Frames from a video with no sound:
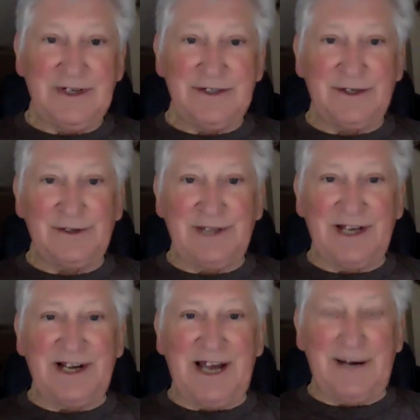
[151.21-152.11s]
So
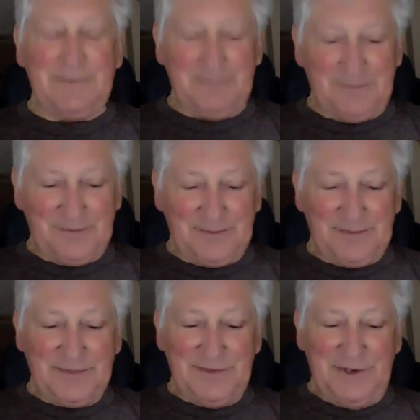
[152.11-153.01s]
let it out.
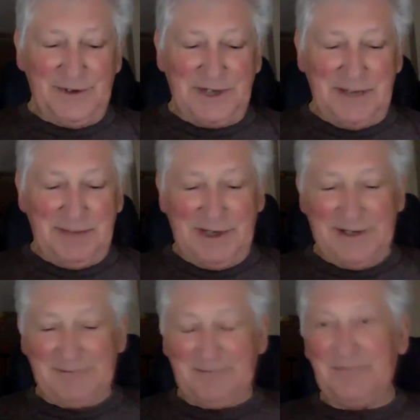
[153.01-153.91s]
Don't keep it
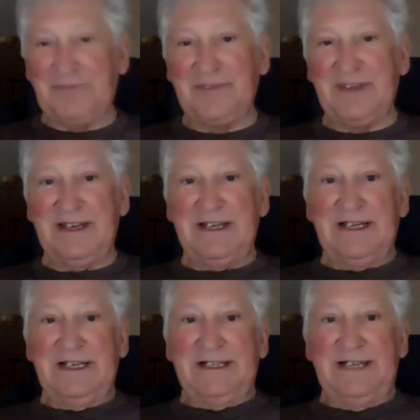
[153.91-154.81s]
in.
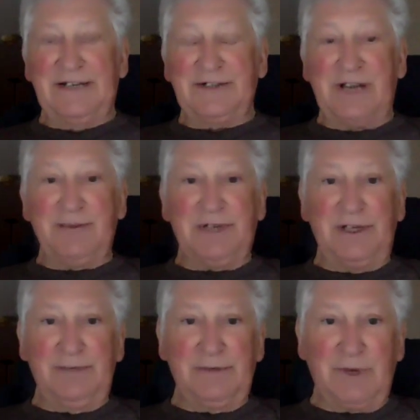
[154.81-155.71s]
Now, James
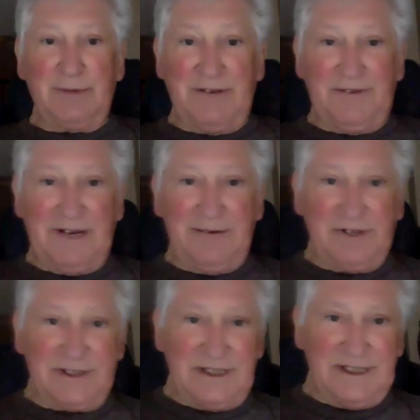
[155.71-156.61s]
Hellman, one of my
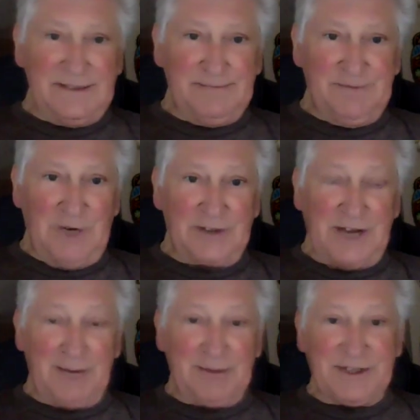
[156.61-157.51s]
favorite uh,
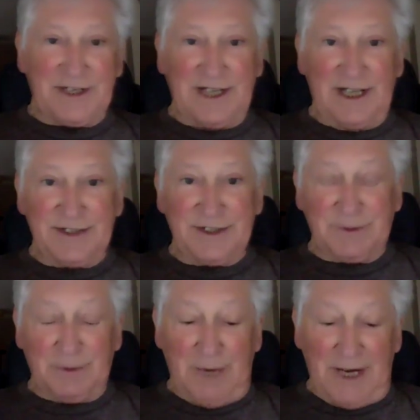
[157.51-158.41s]
archetypal
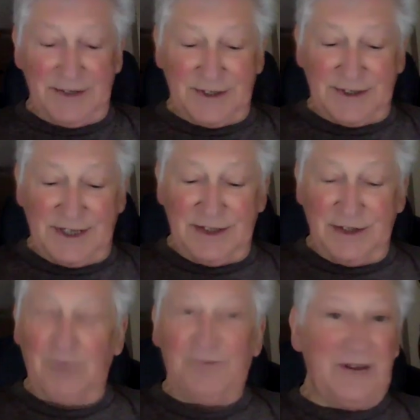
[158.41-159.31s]
psychologists, reminds us that
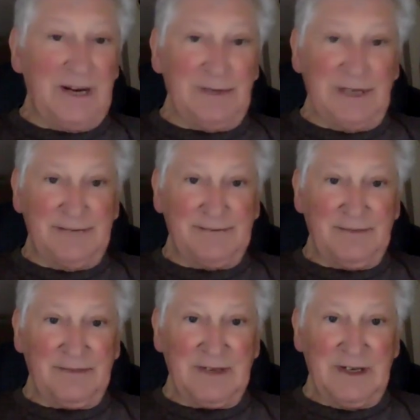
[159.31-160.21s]
no family
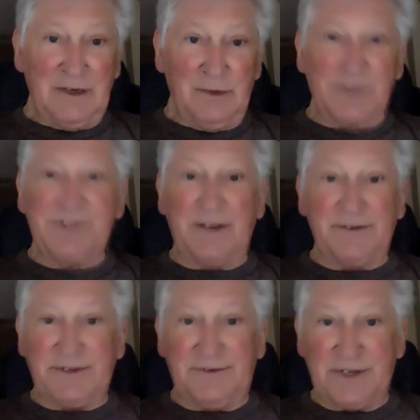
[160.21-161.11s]
was self
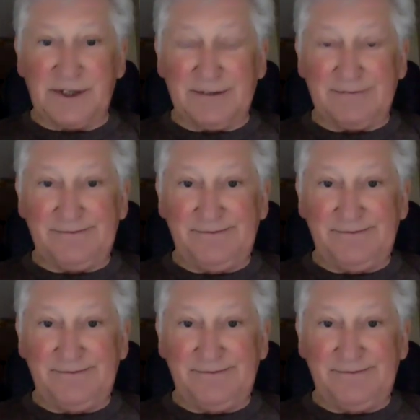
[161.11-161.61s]
sufficient.